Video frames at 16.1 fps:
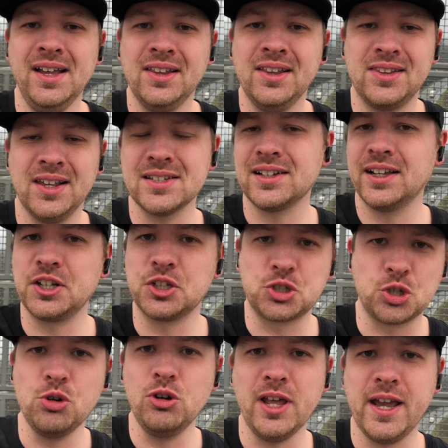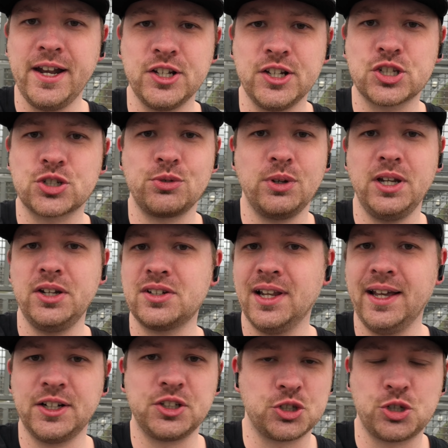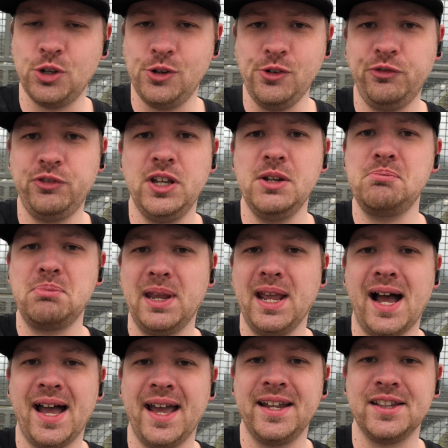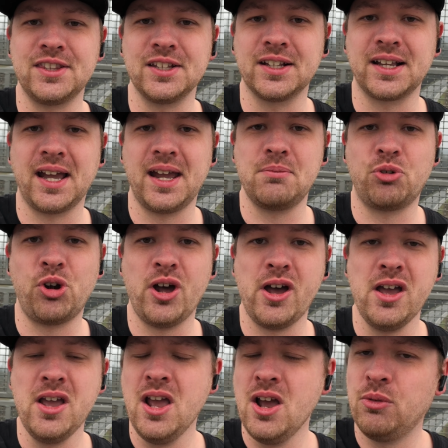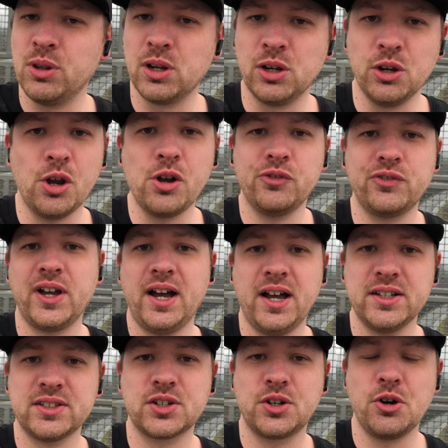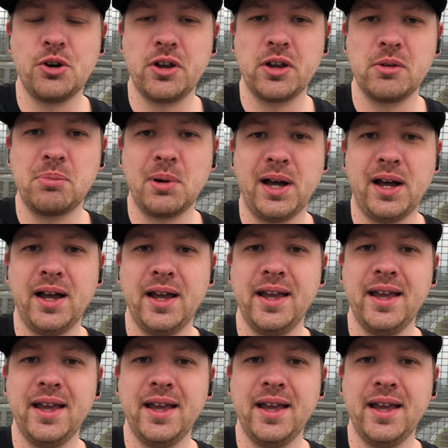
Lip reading: There's like a 2-lane street like 2 feet behind the camera with a lot of cars going by,